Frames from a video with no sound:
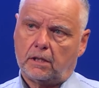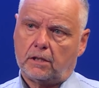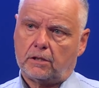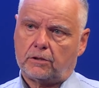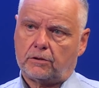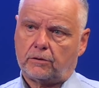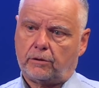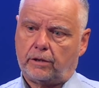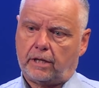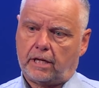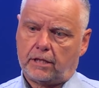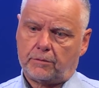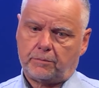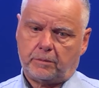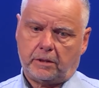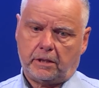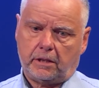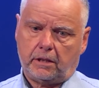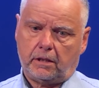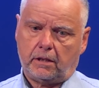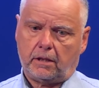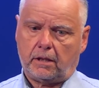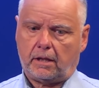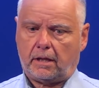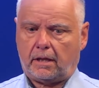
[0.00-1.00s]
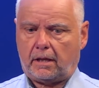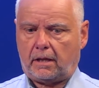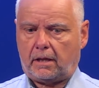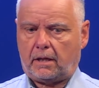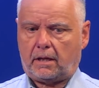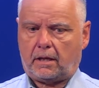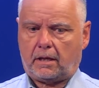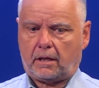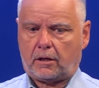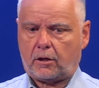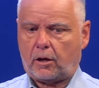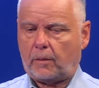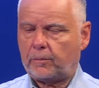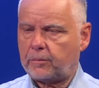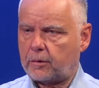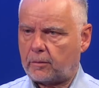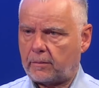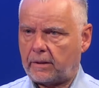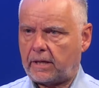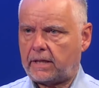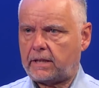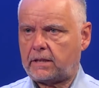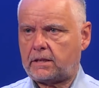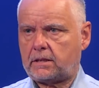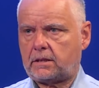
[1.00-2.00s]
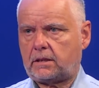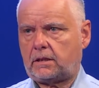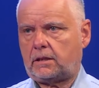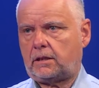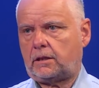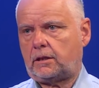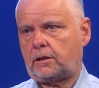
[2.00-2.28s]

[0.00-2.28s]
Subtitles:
So it has been a compromise